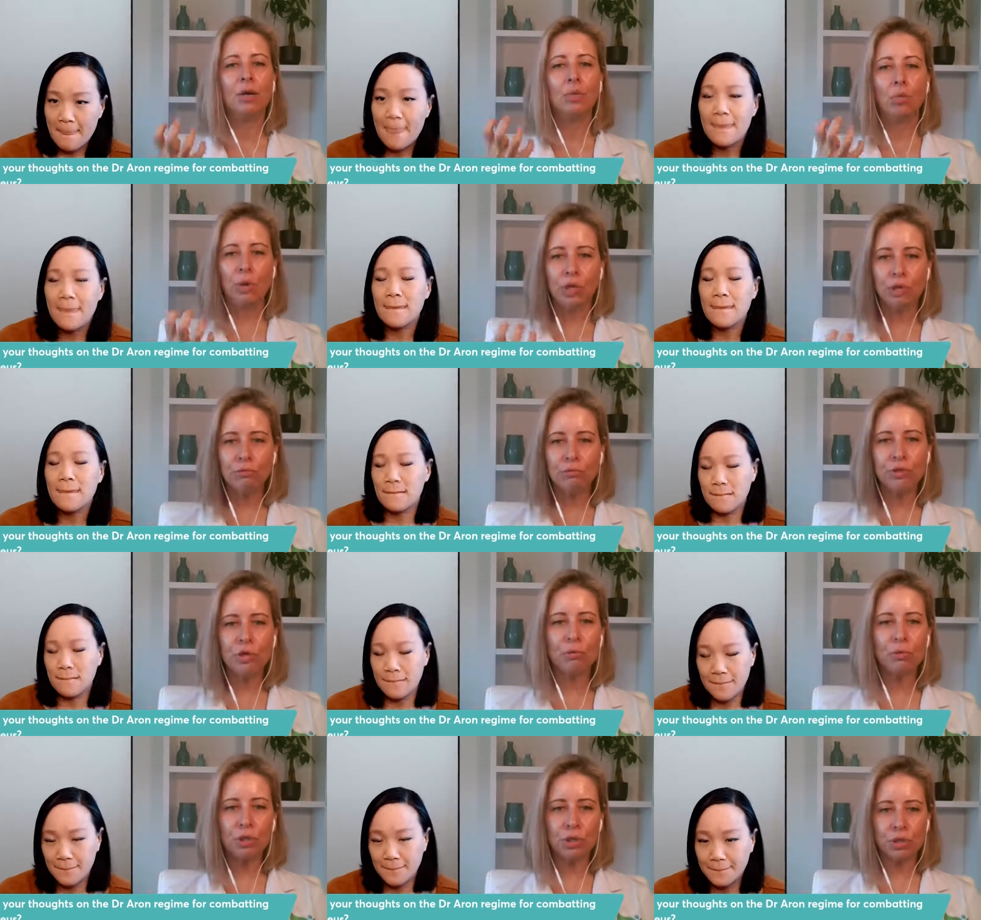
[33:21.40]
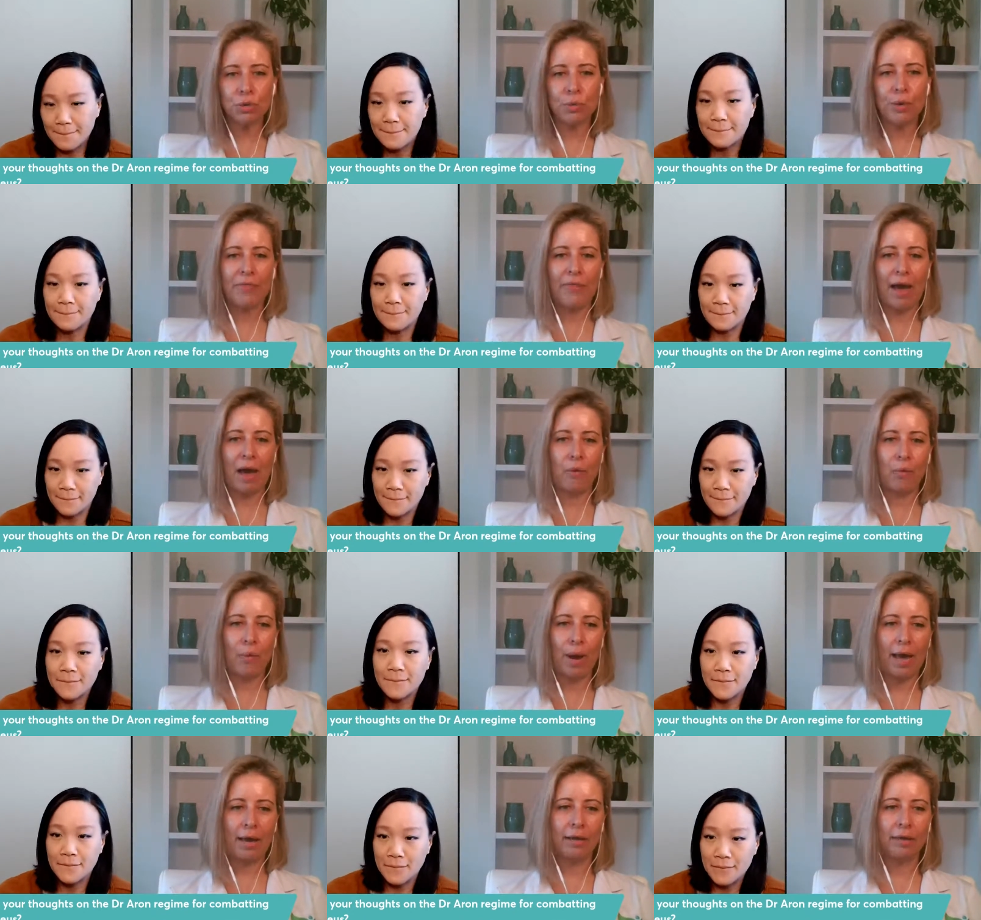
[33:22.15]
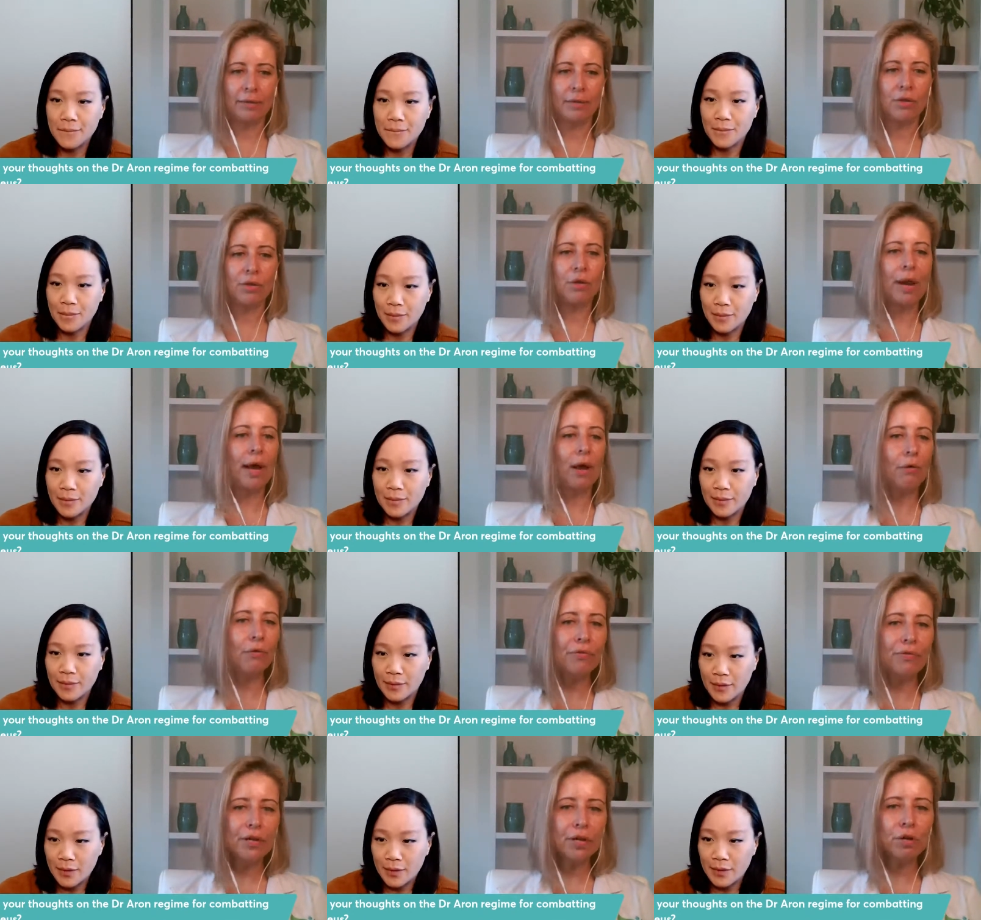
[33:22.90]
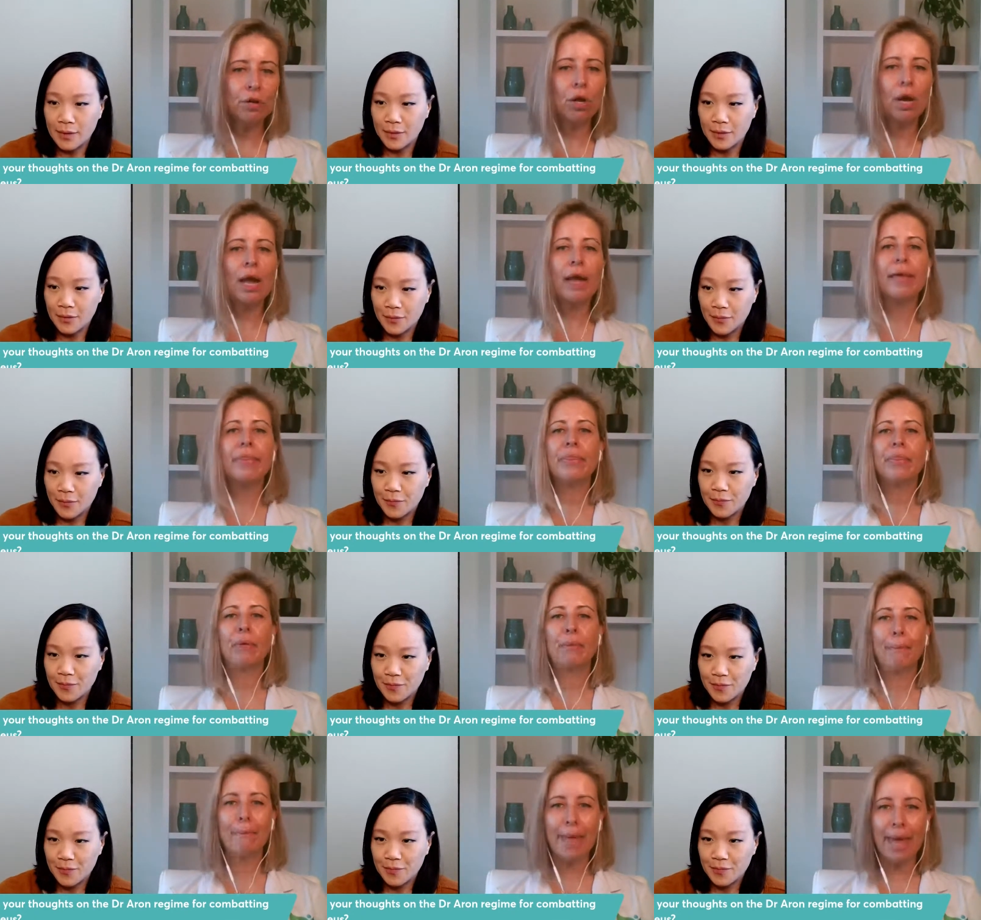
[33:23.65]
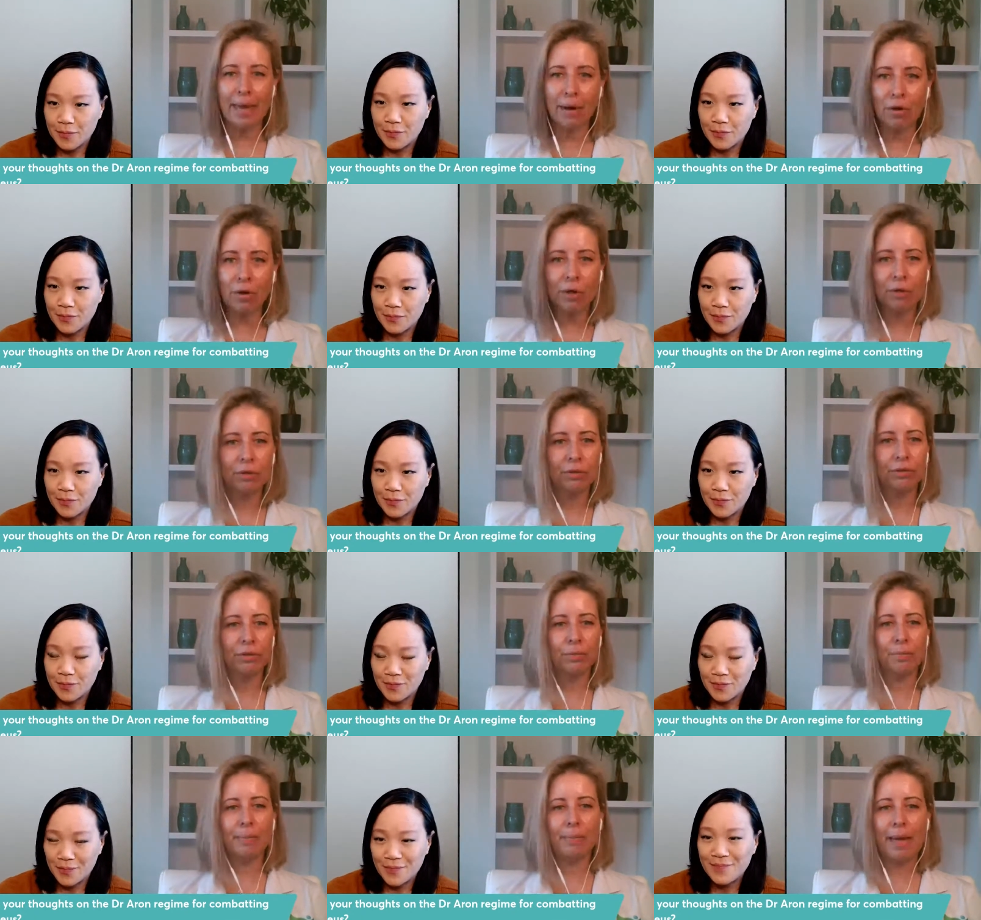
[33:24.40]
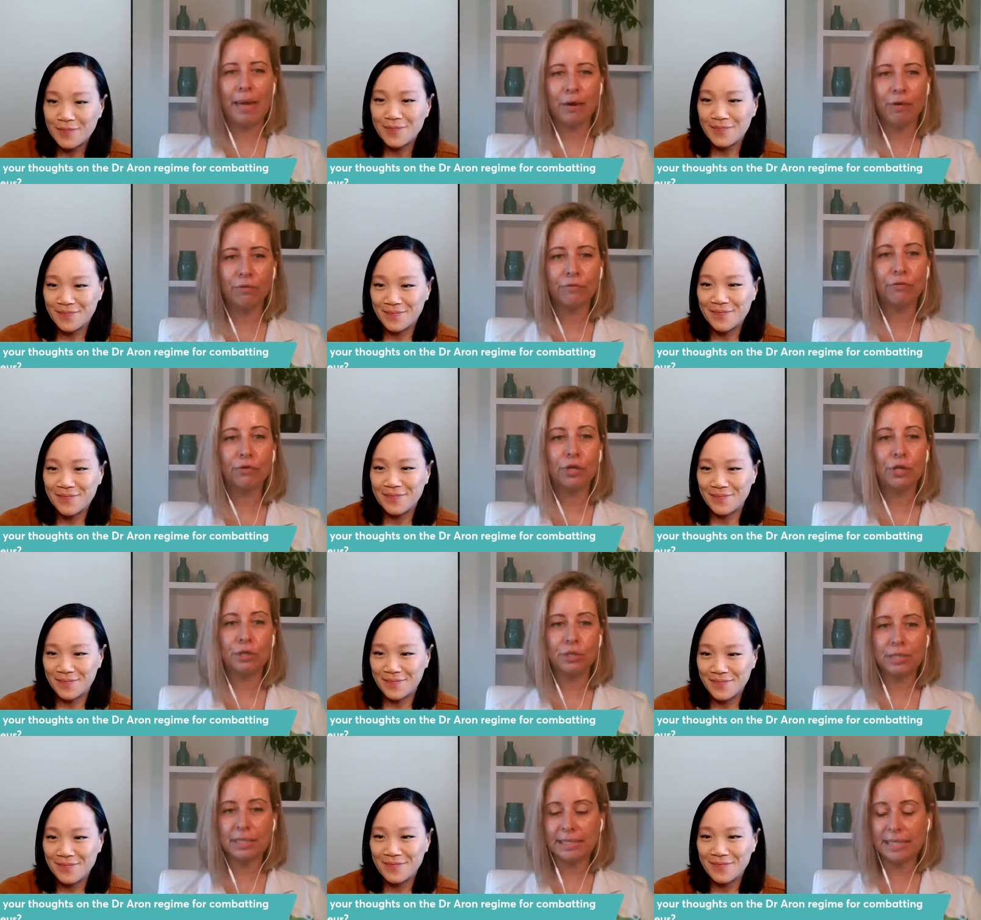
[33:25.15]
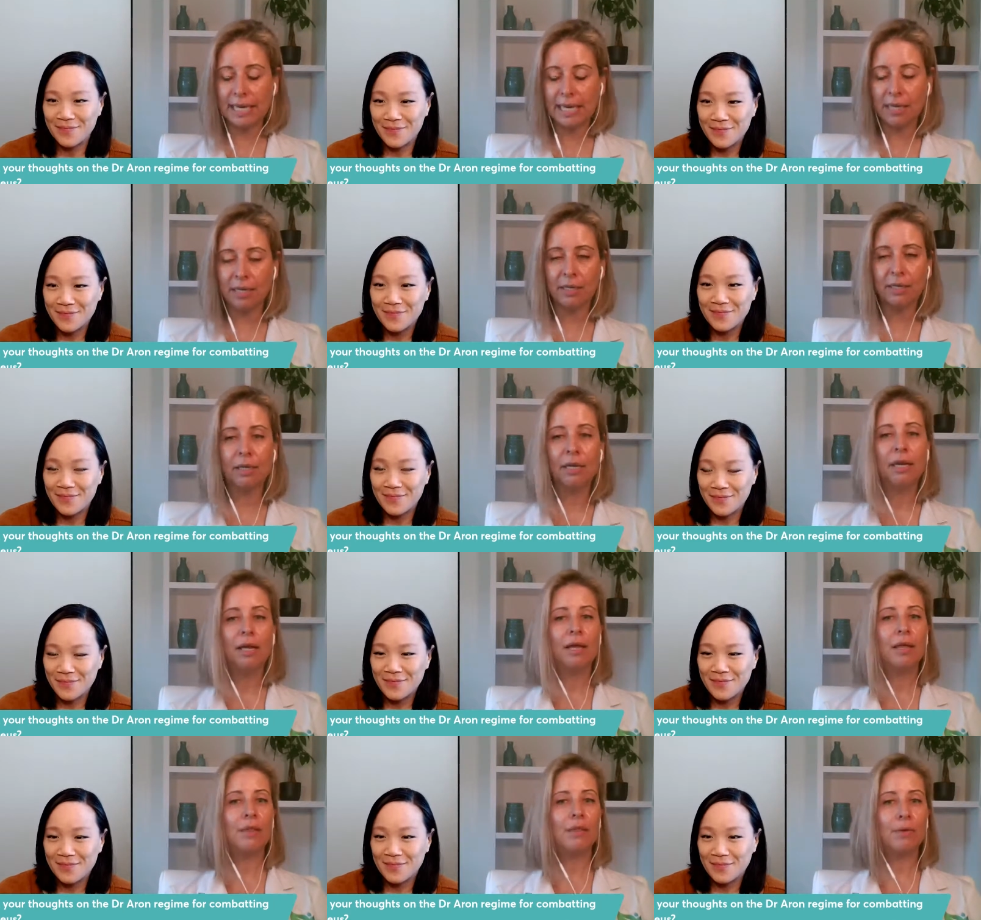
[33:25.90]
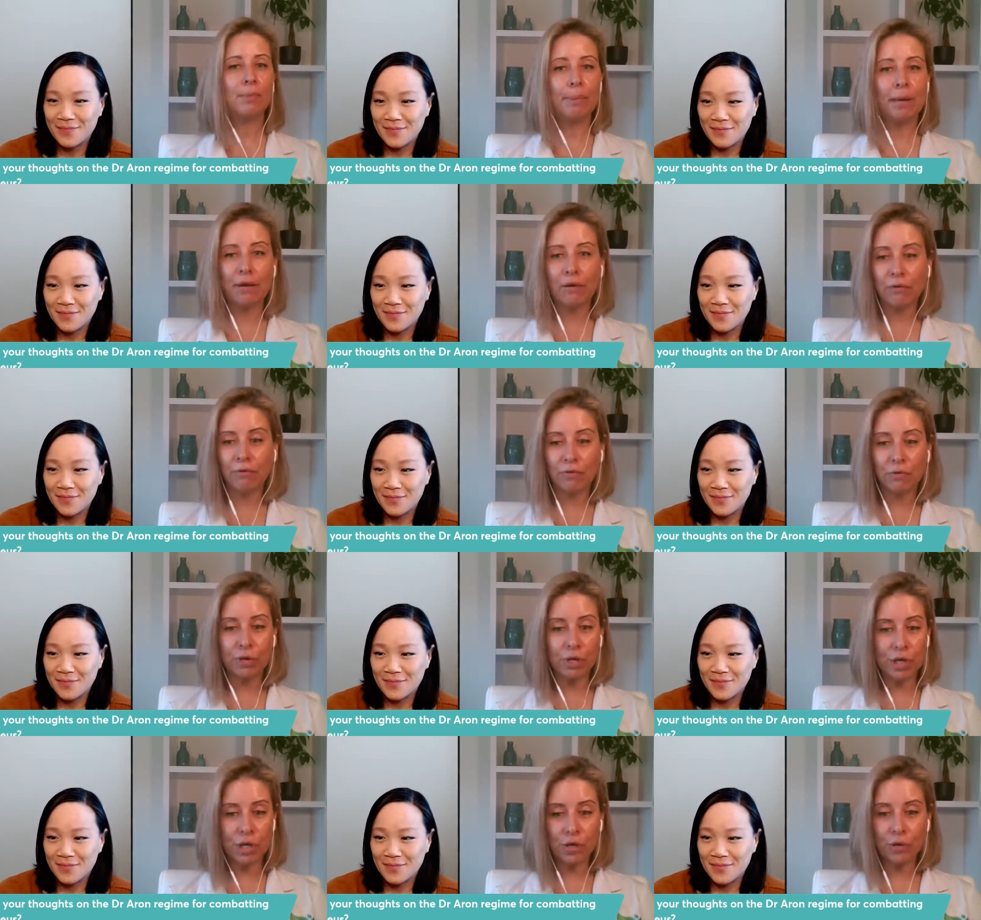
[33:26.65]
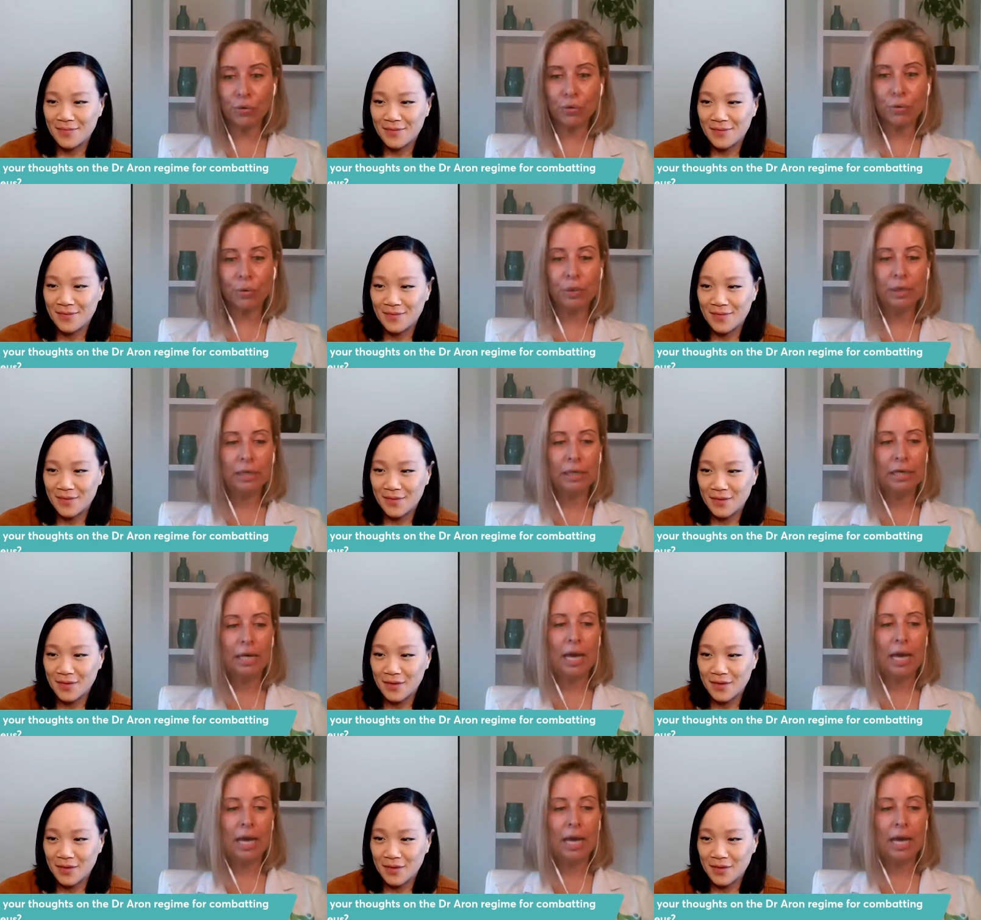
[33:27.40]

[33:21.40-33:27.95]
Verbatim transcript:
Speaker 1: when you don't do it that way. They're healthier and they're better. They're better for your skin, they're better for you.